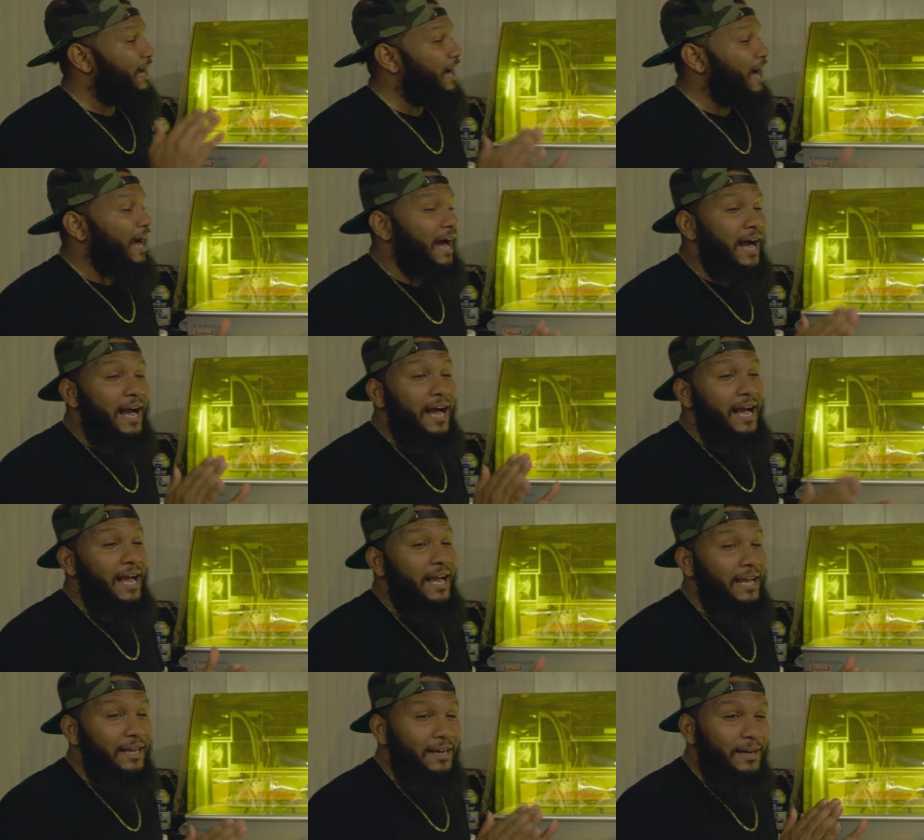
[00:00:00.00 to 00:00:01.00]

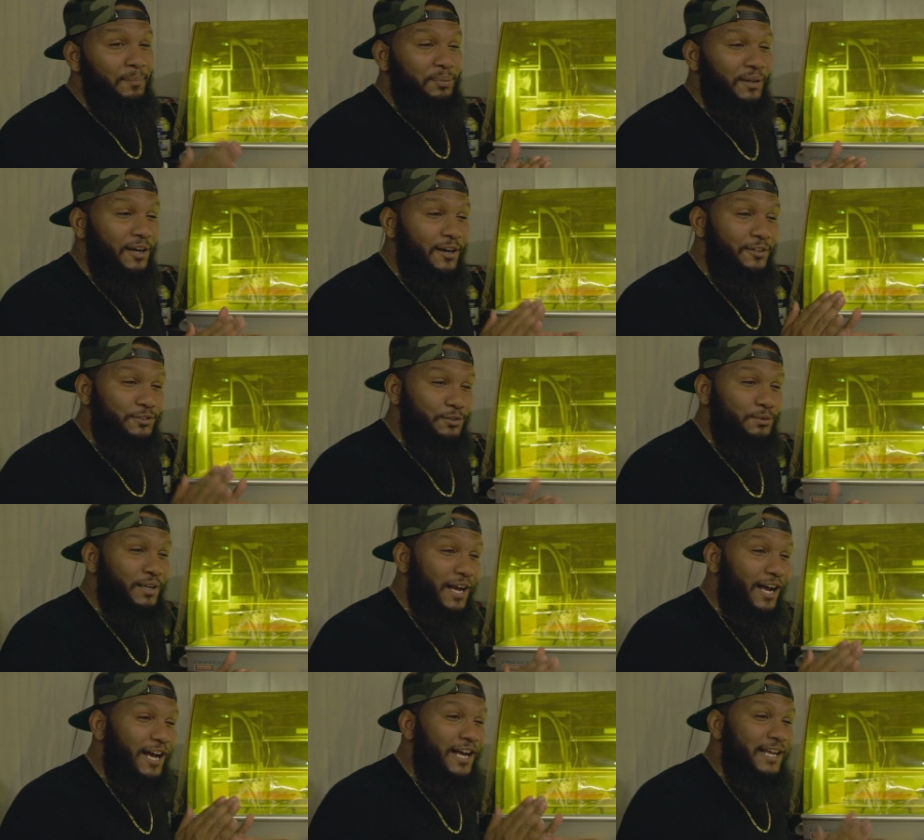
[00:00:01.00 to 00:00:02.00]
I applaud you
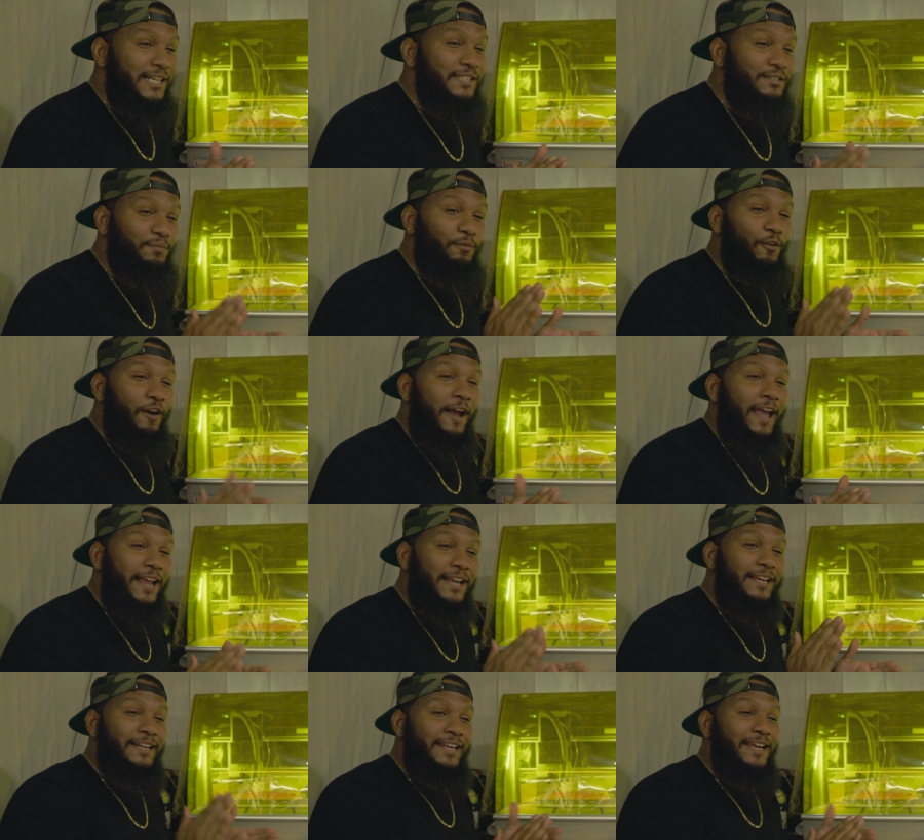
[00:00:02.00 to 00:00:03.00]
guys for
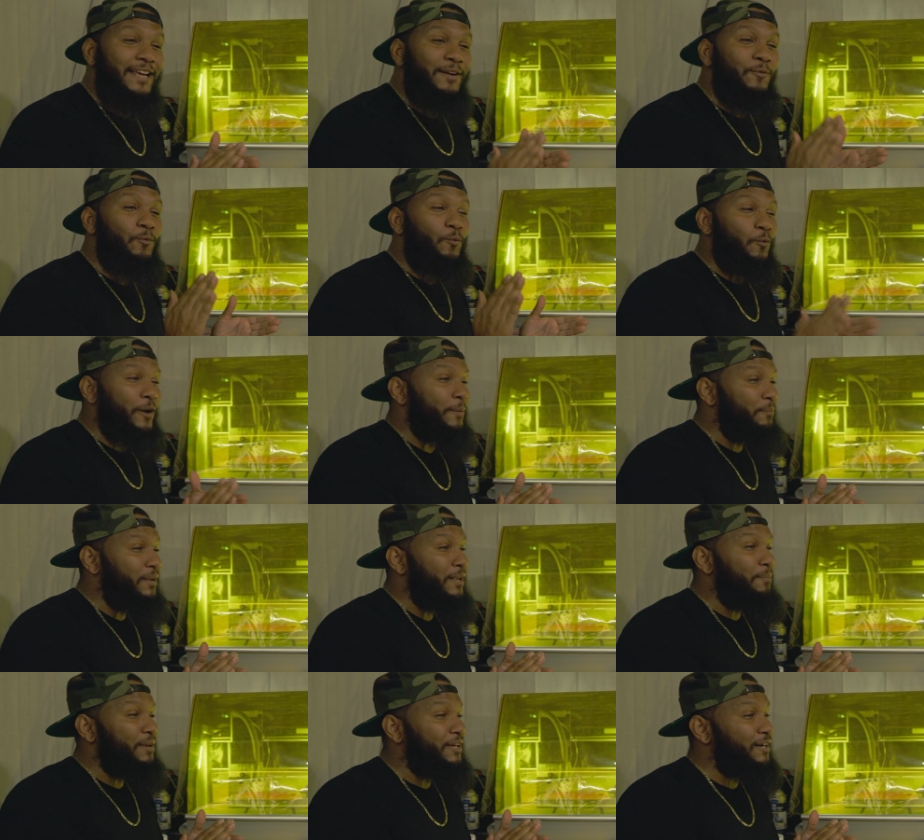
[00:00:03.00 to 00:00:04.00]
hanging in with
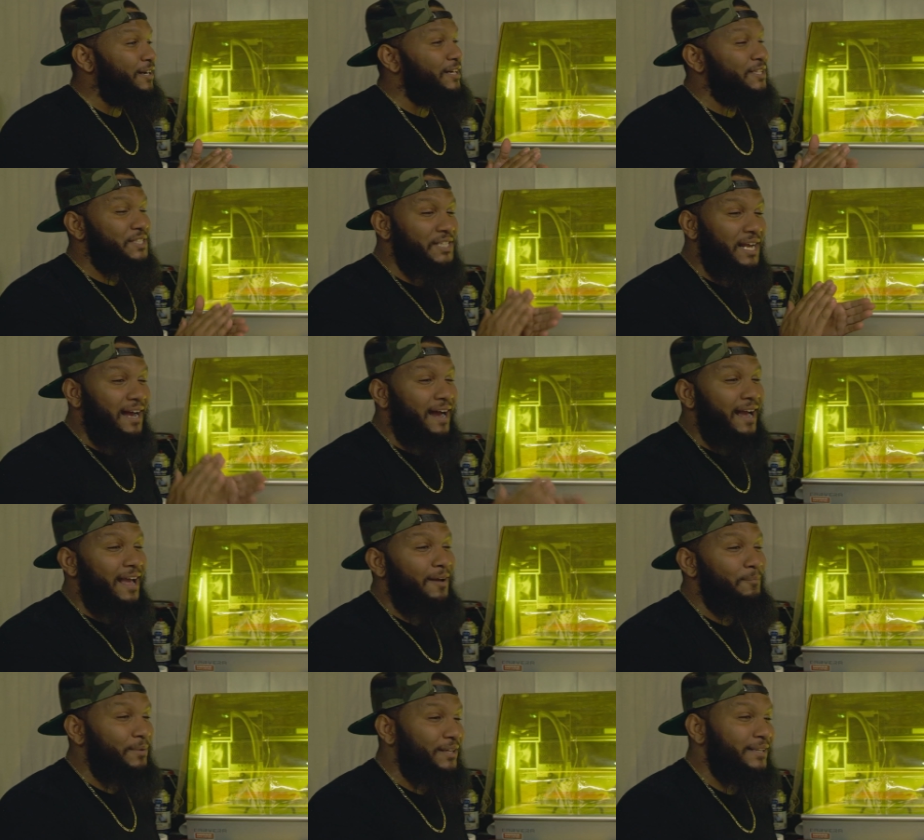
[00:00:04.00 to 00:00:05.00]
me, because I
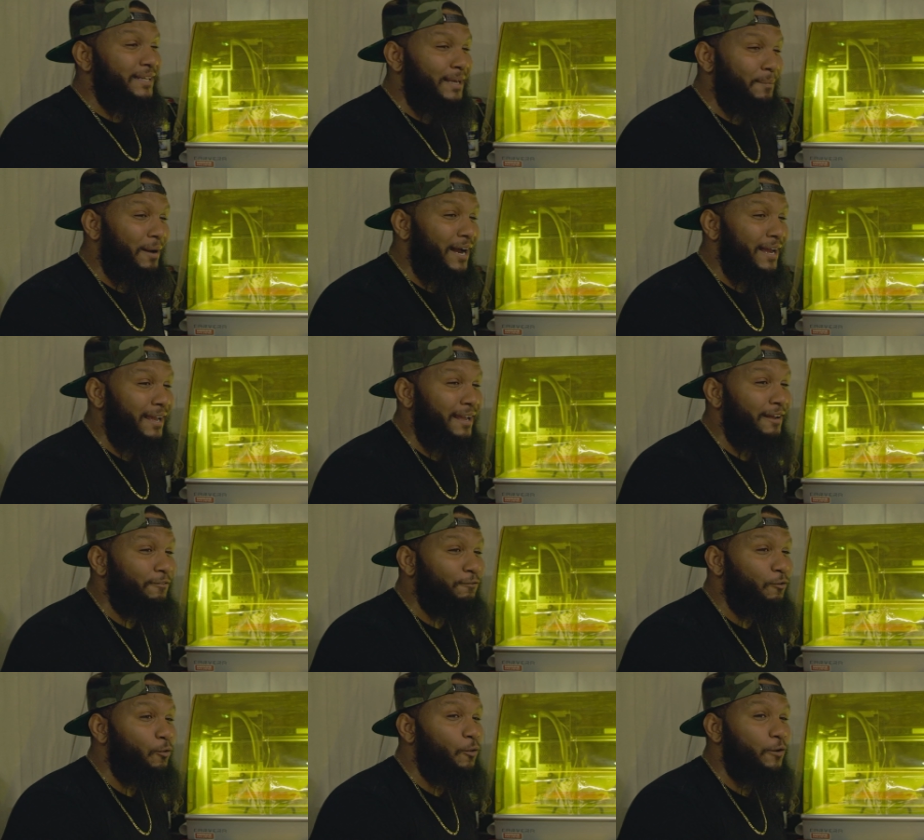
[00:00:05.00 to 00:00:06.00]
have been MIA
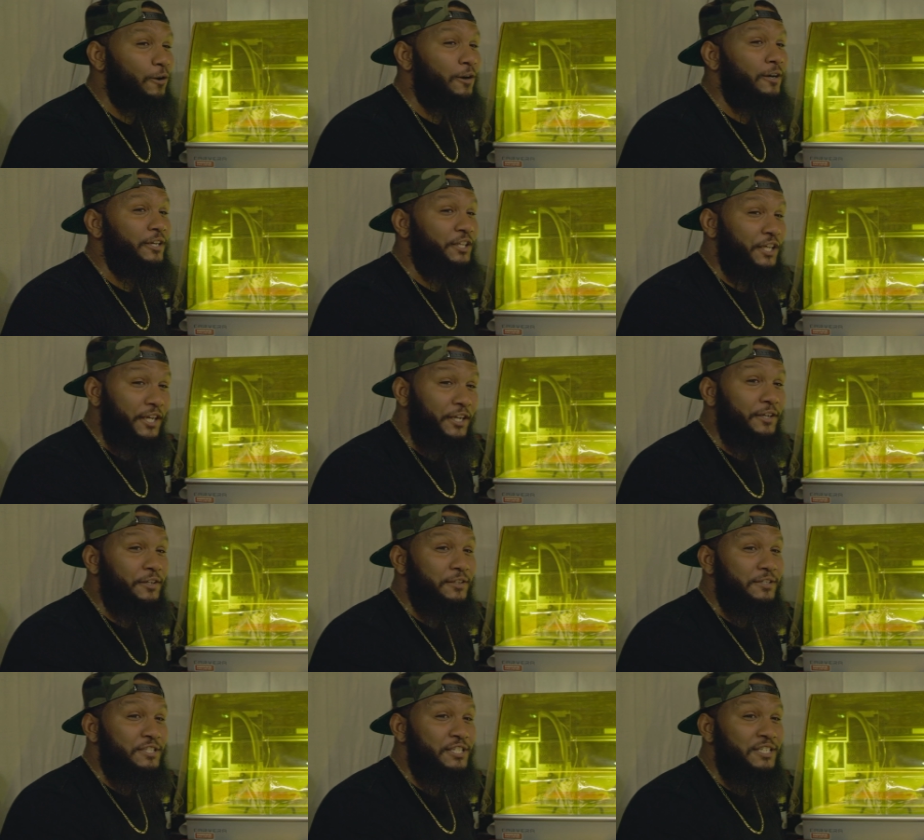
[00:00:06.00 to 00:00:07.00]
for
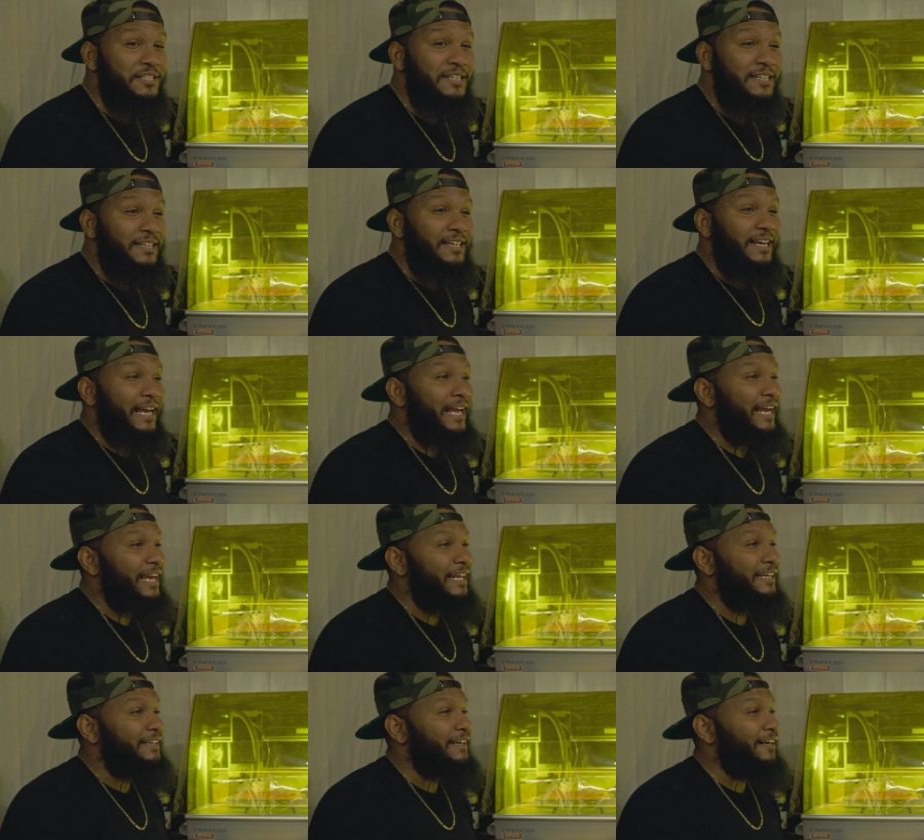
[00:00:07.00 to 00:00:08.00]
years.
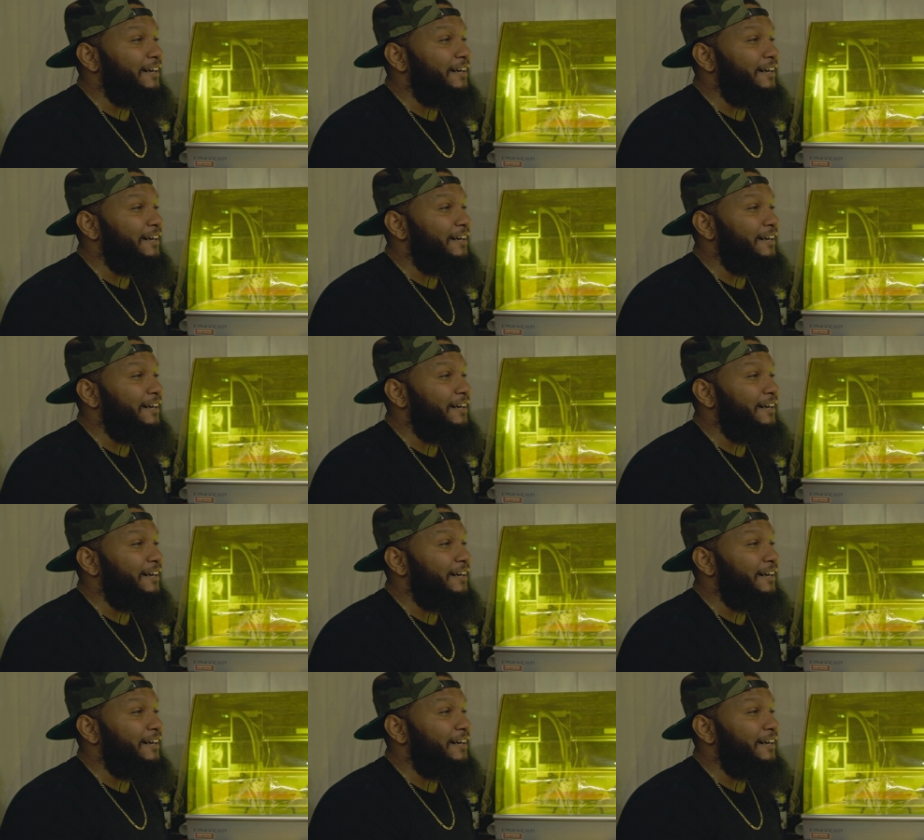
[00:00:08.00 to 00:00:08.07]
And